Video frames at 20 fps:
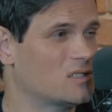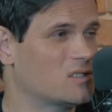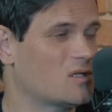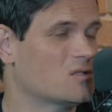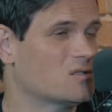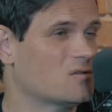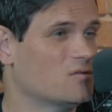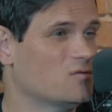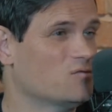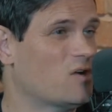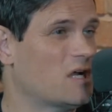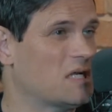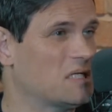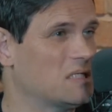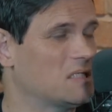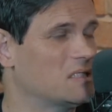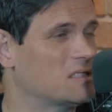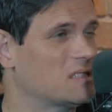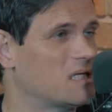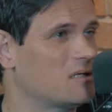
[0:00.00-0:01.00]
It's also a
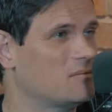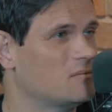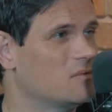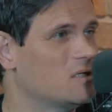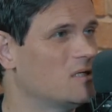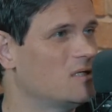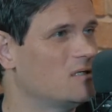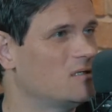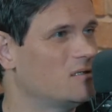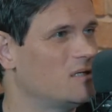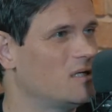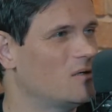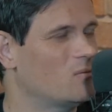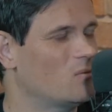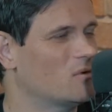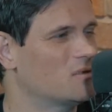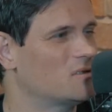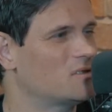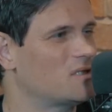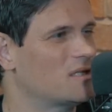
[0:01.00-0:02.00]
frightening time in
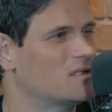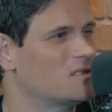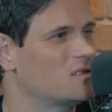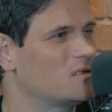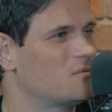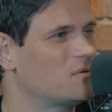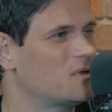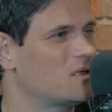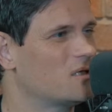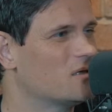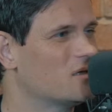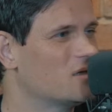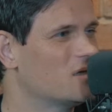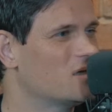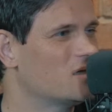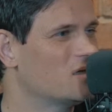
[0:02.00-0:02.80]
one sense to be